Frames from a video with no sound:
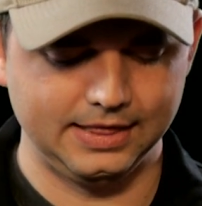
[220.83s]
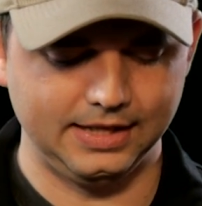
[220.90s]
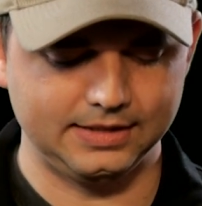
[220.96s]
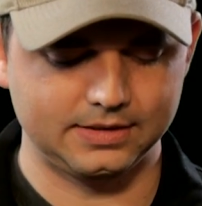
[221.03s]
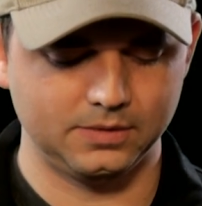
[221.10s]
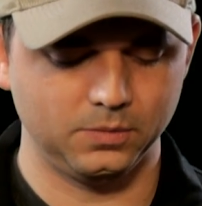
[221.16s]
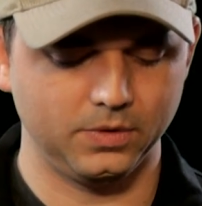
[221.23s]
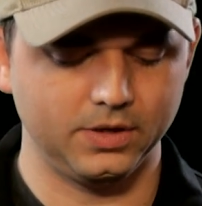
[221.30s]

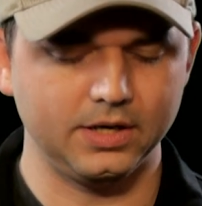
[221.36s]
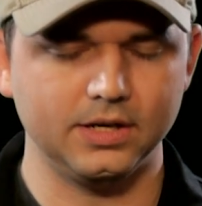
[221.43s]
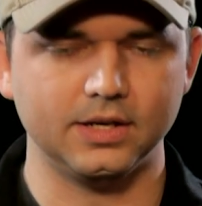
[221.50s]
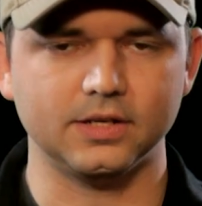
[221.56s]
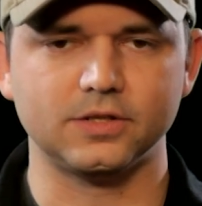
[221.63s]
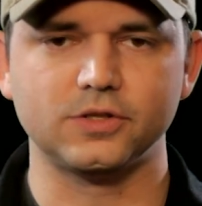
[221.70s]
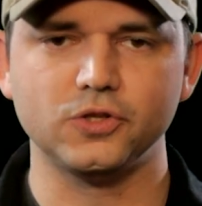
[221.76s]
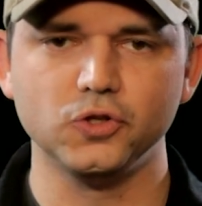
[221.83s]
We're going
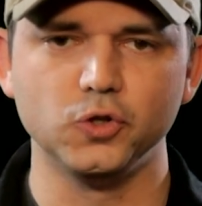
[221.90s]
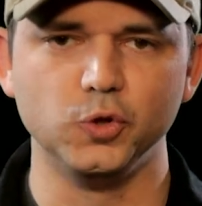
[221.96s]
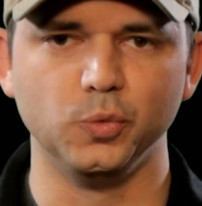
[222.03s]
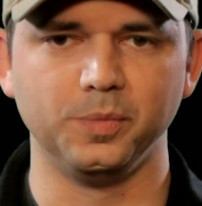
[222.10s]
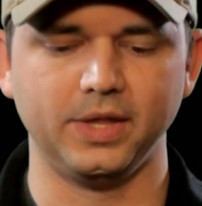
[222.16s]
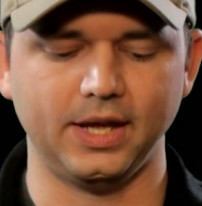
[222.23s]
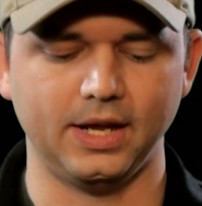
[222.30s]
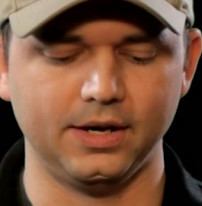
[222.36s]
to
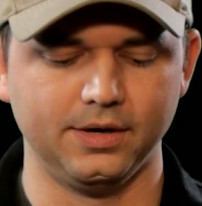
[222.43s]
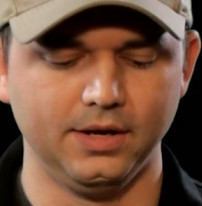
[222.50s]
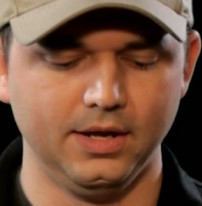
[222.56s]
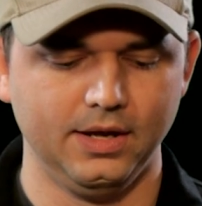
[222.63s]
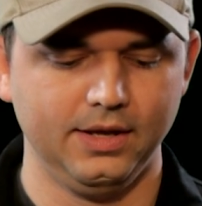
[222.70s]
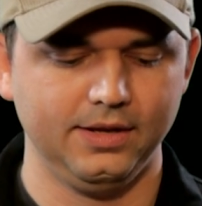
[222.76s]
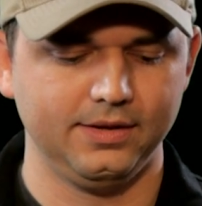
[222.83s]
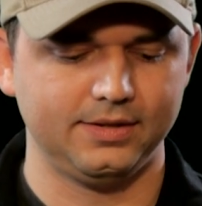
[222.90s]
assume that
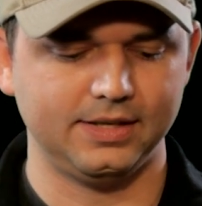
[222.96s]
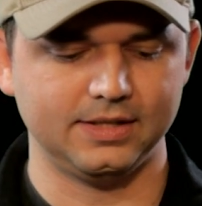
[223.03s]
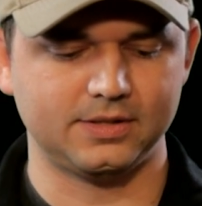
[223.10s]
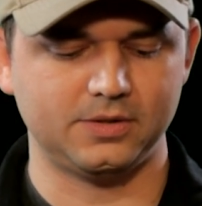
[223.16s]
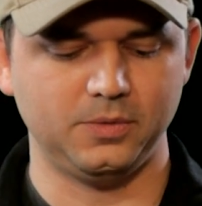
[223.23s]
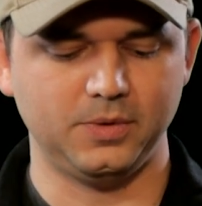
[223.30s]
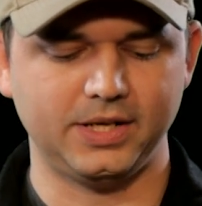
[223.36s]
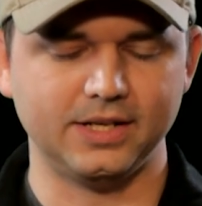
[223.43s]

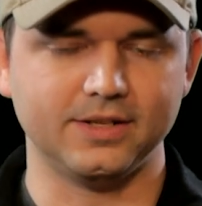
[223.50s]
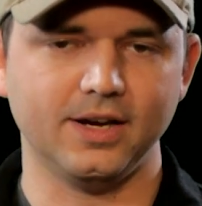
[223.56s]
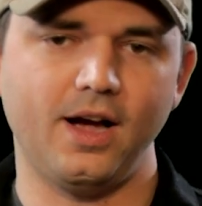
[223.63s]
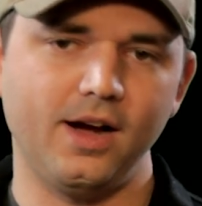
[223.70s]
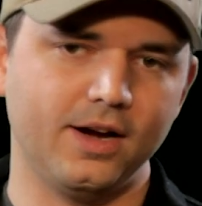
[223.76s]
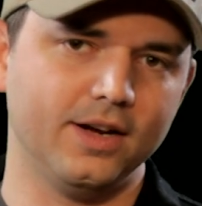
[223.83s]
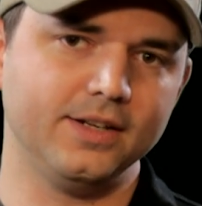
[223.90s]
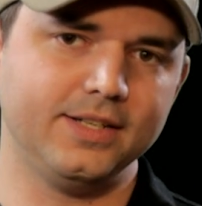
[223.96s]
since we can
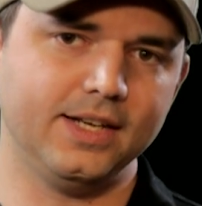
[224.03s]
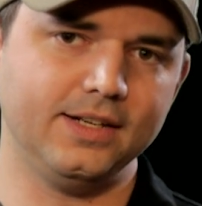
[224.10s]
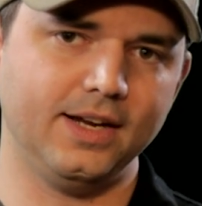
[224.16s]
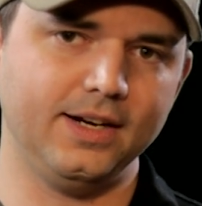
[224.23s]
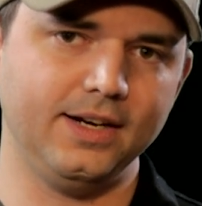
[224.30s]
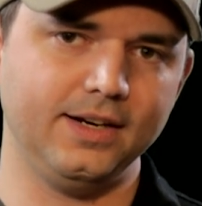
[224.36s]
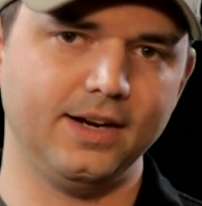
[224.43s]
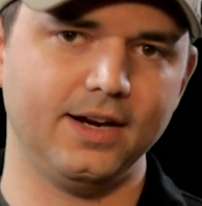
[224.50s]
talk on
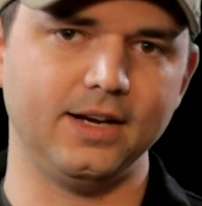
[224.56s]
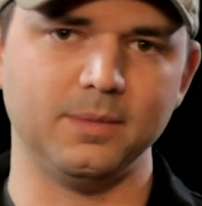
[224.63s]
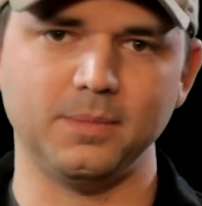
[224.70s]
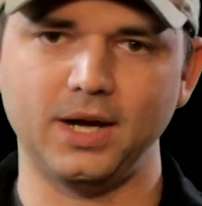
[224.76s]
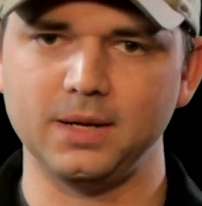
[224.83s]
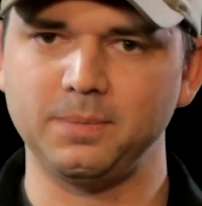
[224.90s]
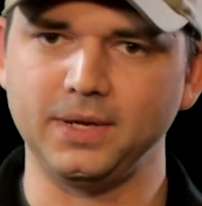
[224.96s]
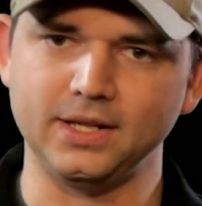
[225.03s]
1099, it
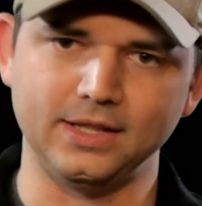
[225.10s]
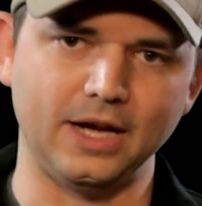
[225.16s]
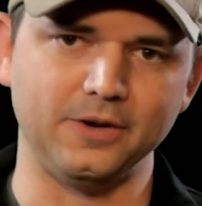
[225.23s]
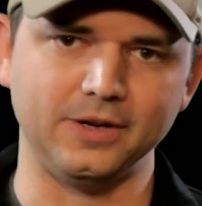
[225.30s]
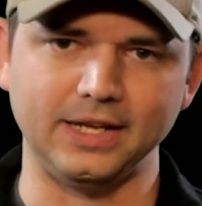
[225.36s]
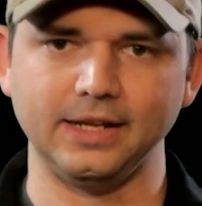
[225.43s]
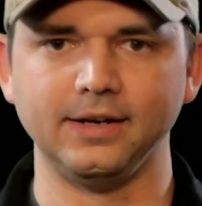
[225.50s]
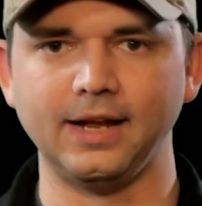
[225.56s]
might be
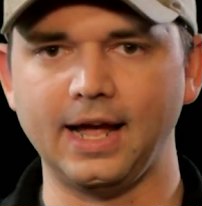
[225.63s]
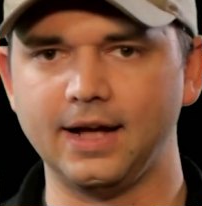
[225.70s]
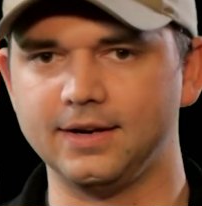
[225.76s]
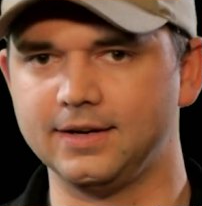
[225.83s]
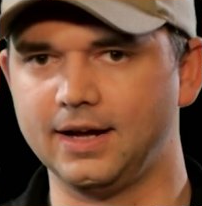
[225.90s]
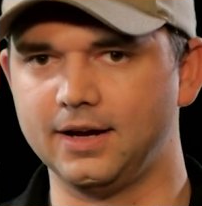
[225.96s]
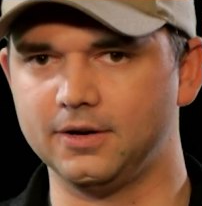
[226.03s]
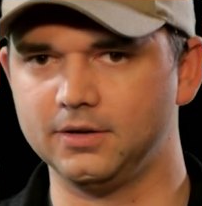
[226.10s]
allowed in
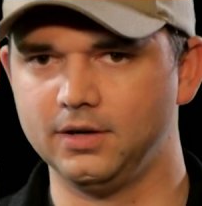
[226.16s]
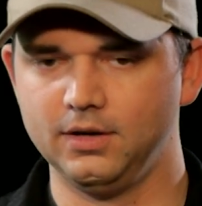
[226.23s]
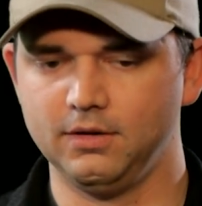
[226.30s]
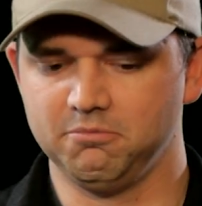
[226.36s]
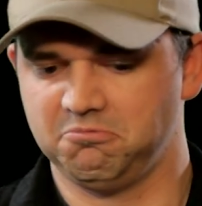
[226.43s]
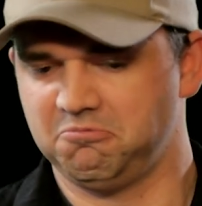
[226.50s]
and out.